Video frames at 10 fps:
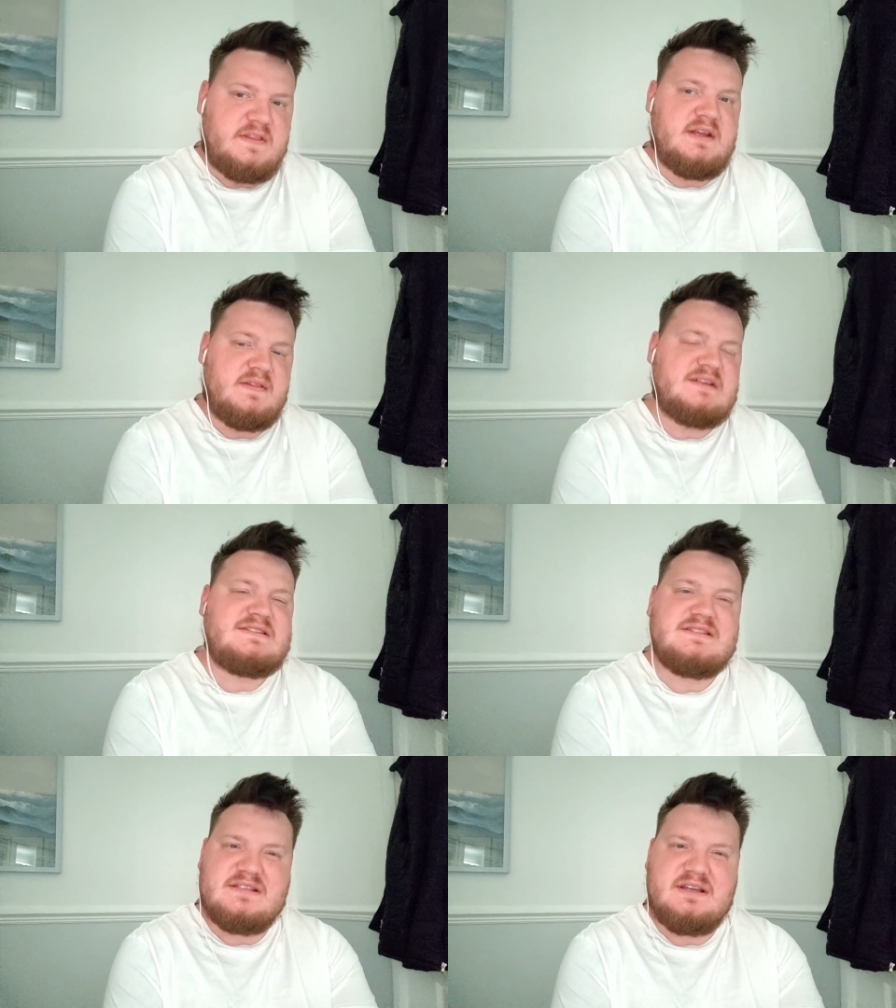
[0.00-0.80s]

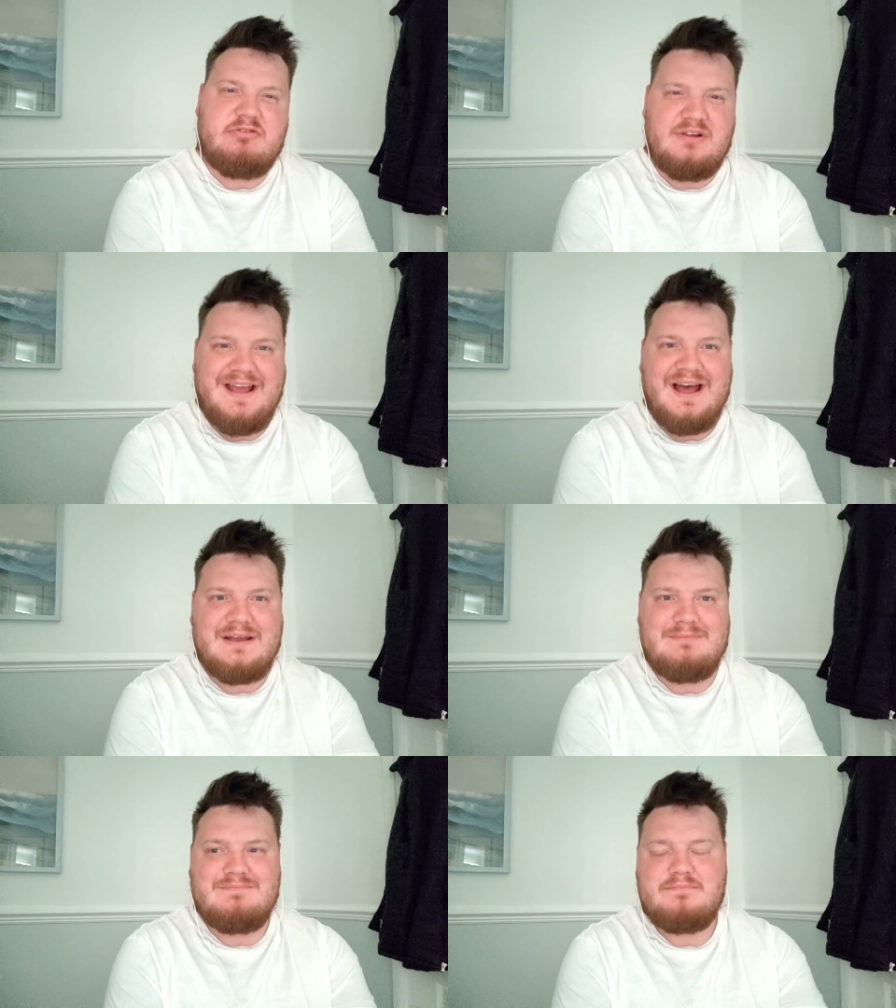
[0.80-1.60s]
This is a different
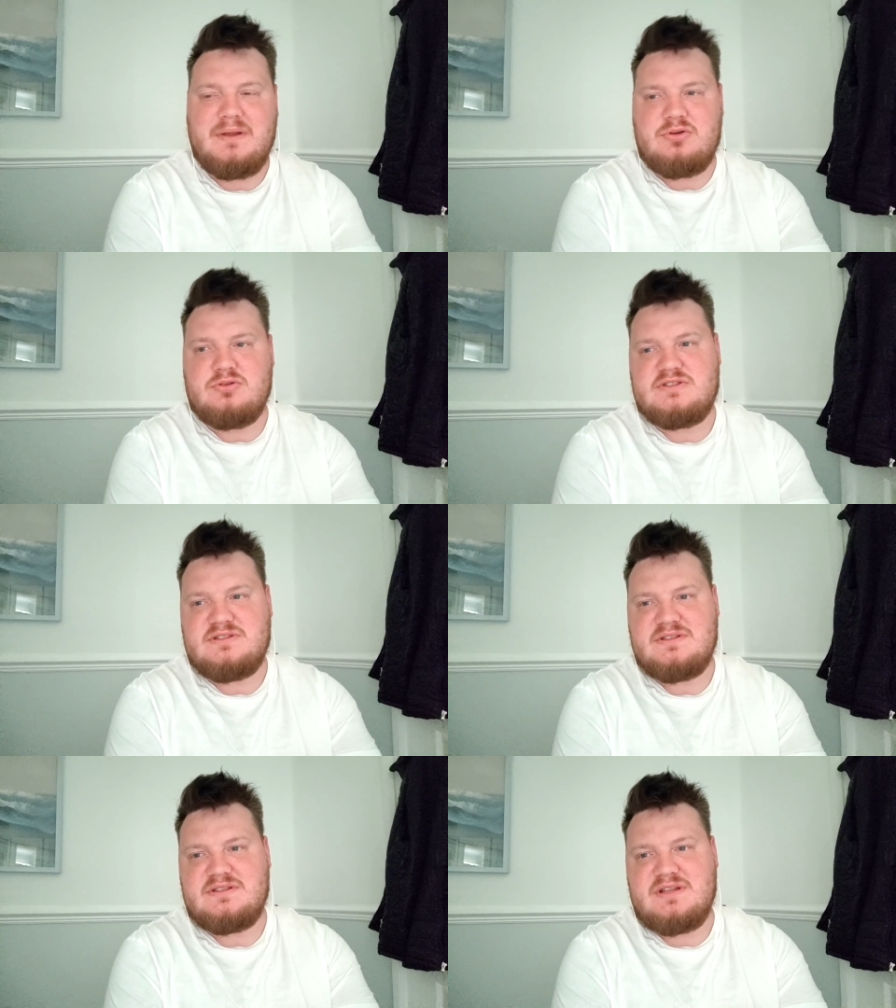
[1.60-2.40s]
game
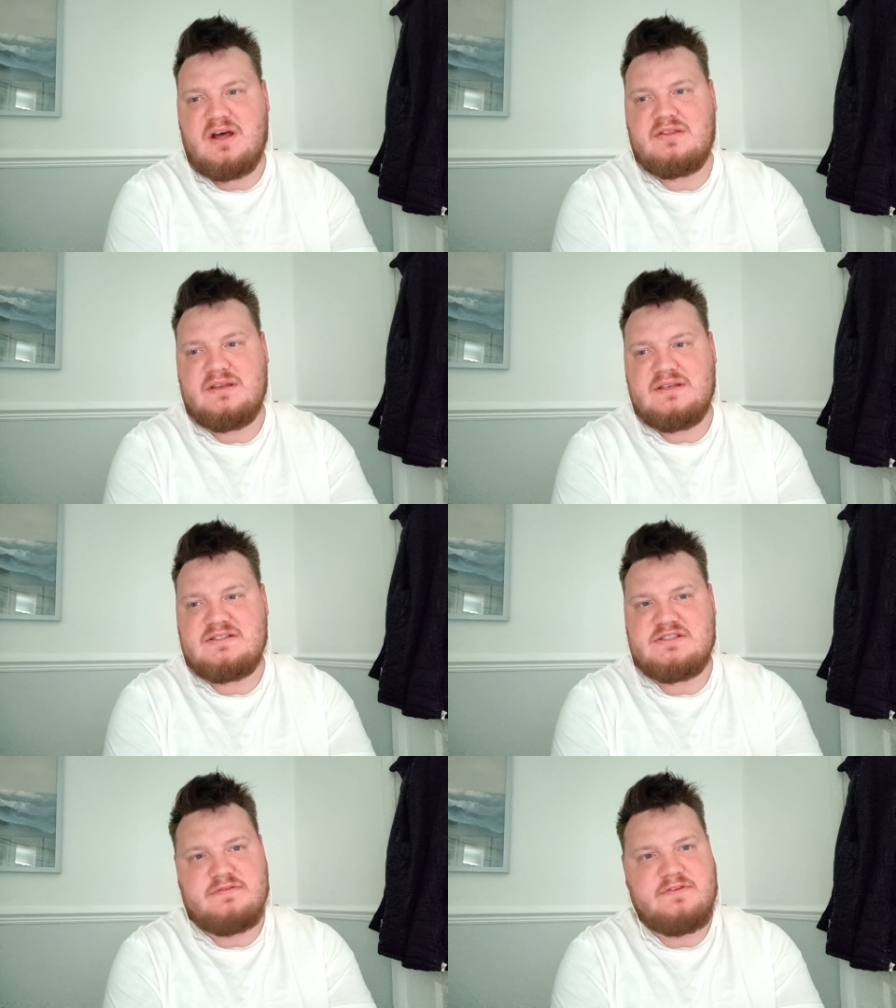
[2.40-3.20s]
because I think
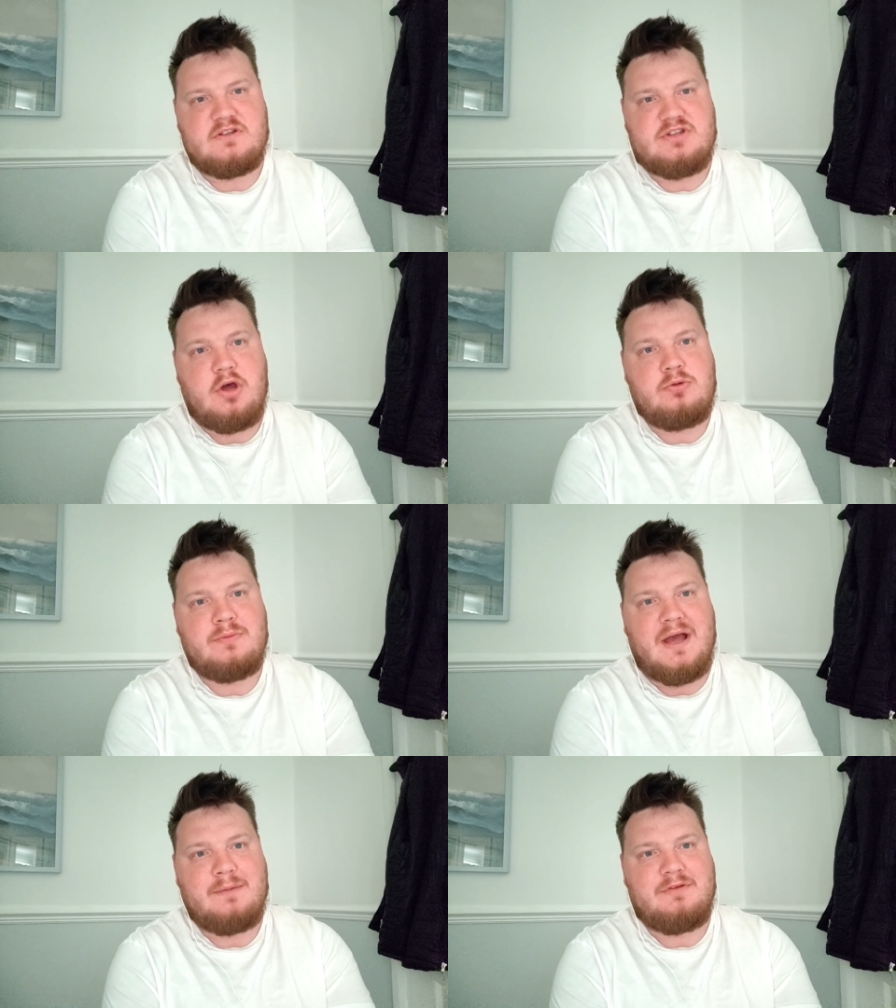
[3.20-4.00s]
this is your first
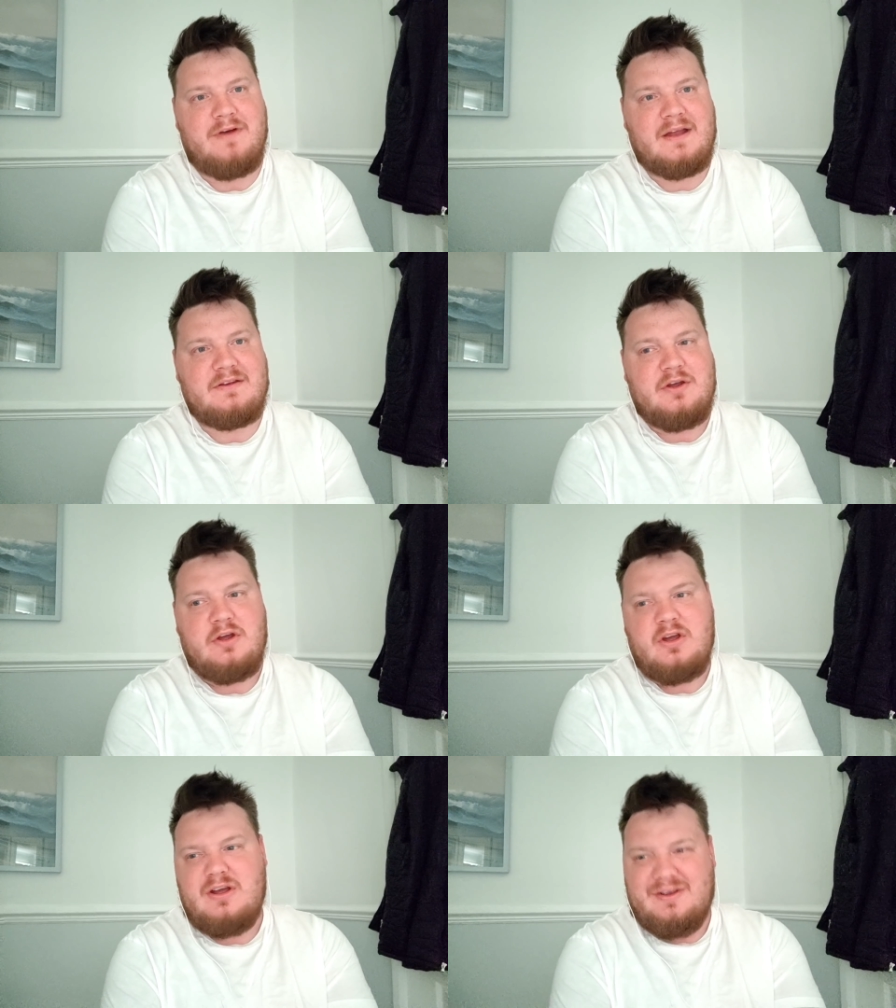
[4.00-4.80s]
home game you've had
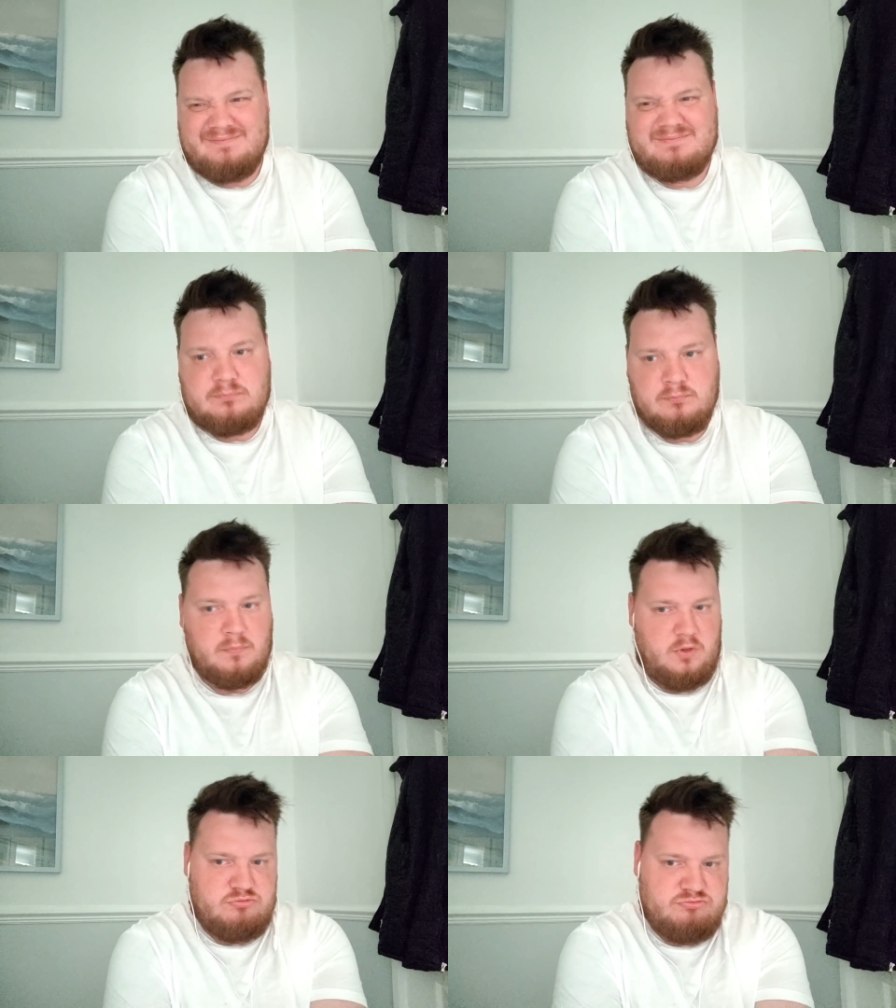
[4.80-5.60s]

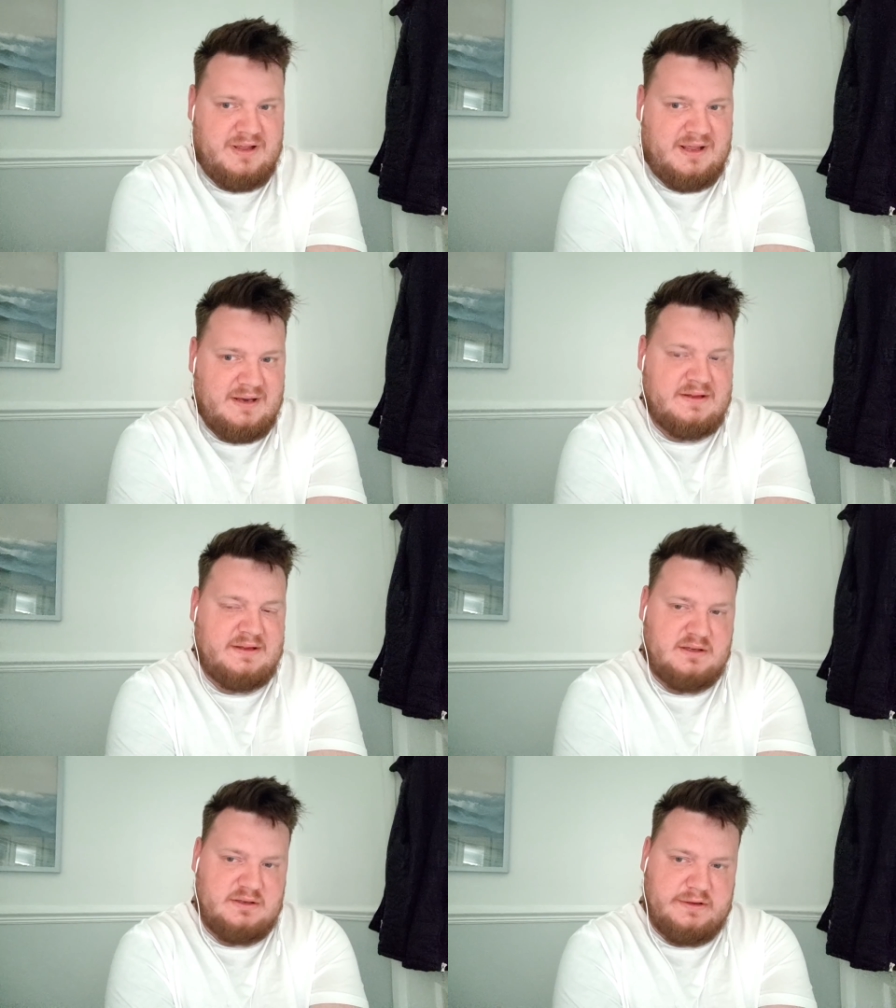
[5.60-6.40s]

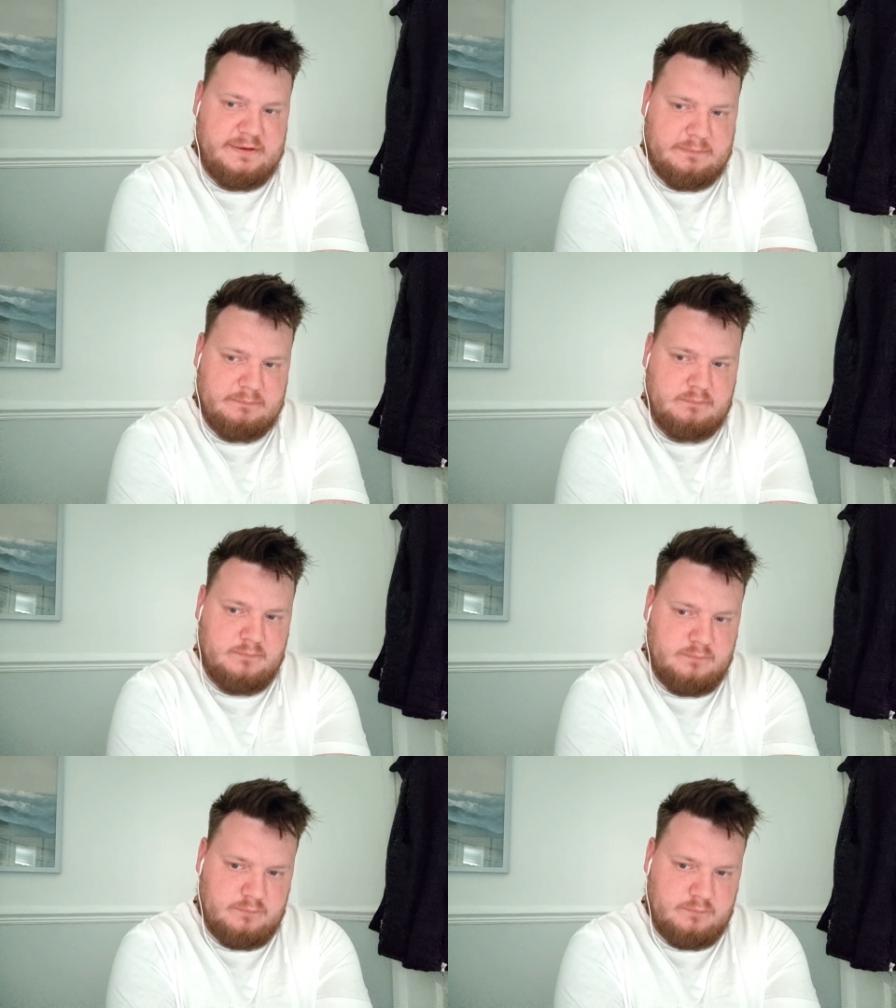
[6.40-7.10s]
really um,